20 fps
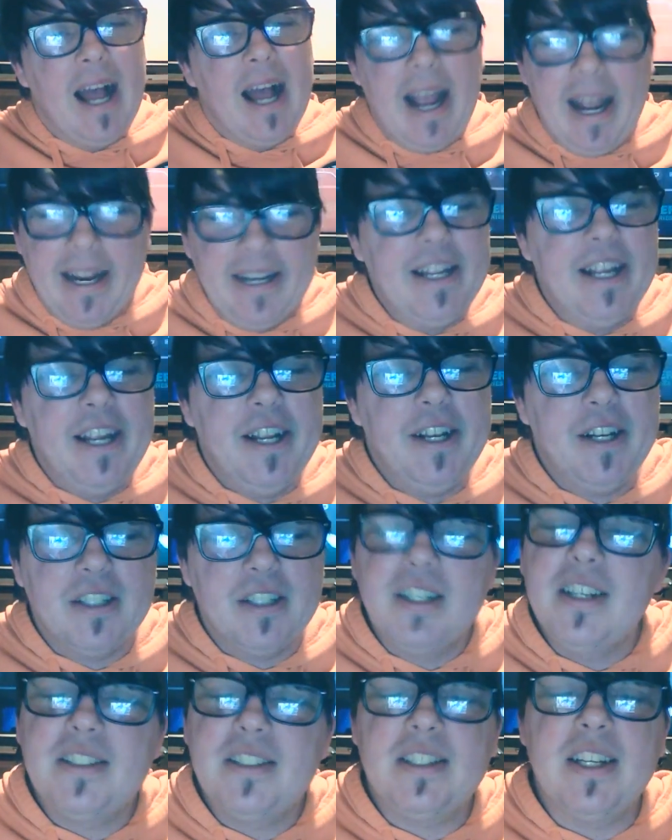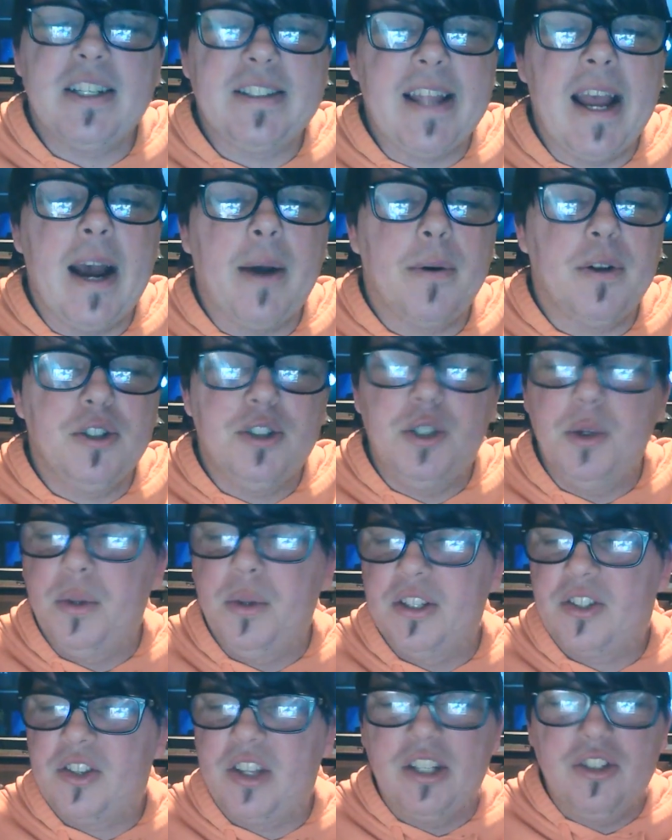I need to sit down and do
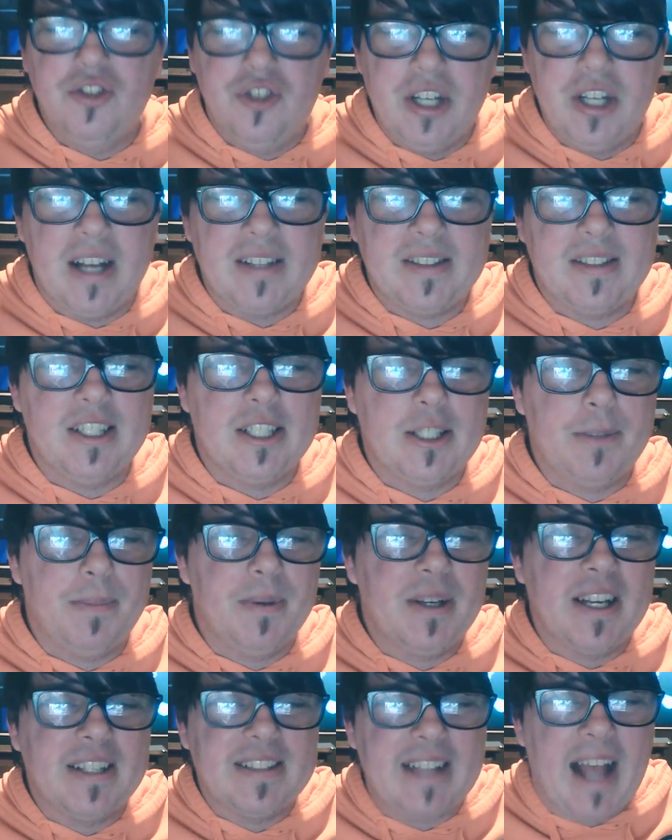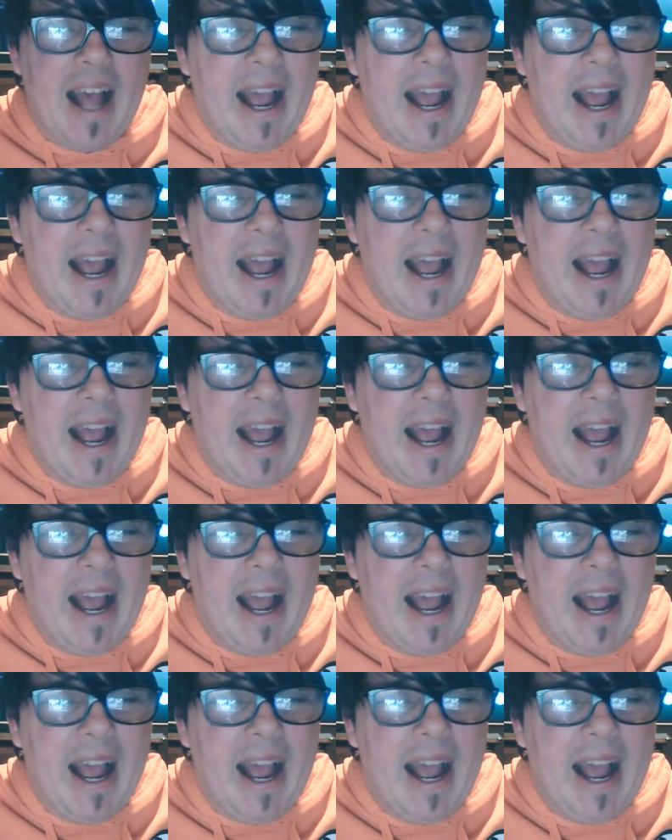this thing justice because